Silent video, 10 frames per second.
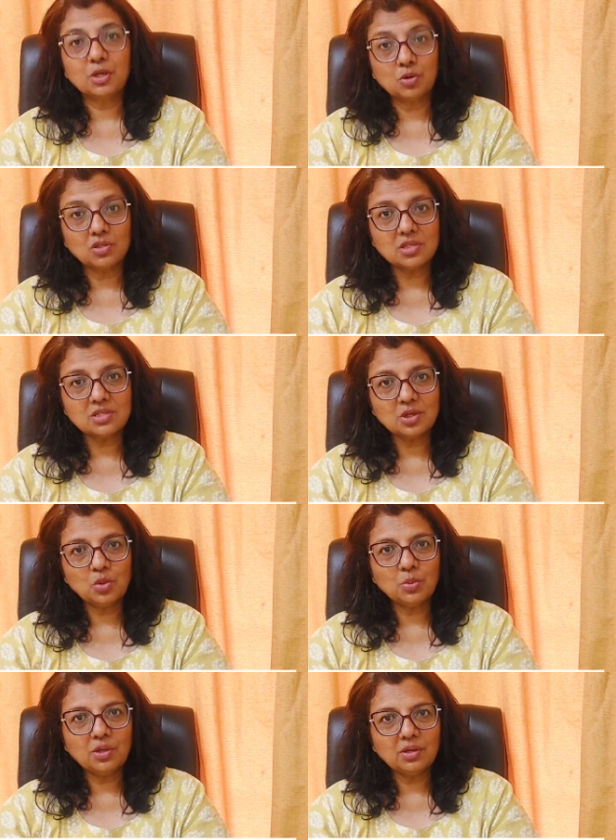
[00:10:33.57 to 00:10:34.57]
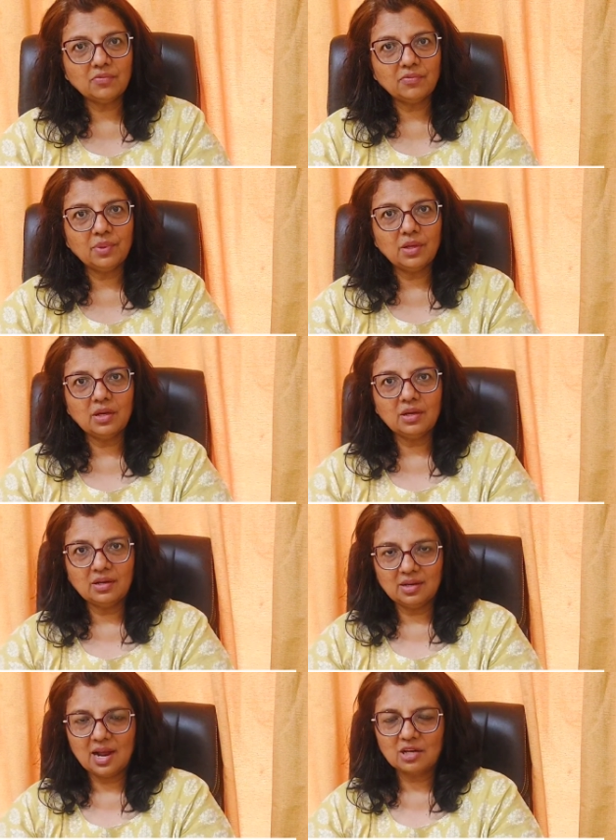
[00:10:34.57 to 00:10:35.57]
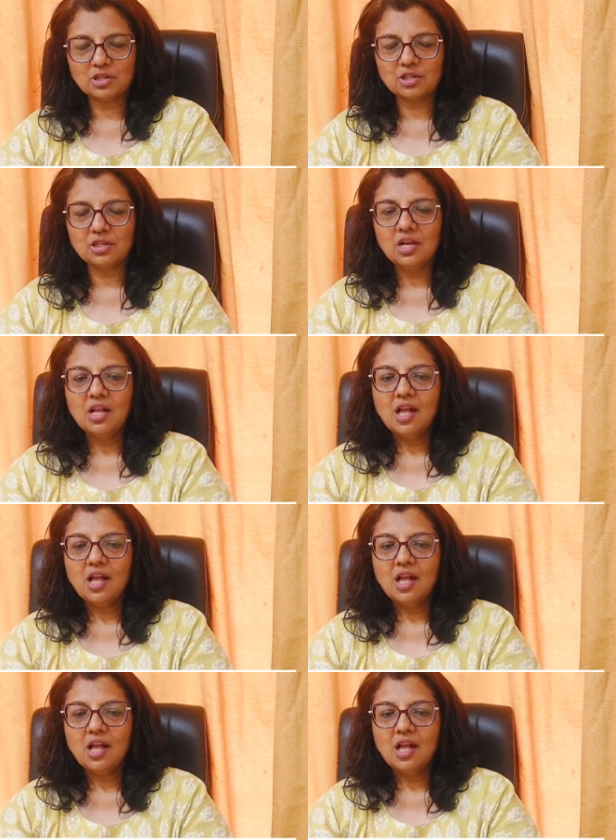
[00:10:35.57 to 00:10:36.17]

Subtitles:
because it's a human interaction,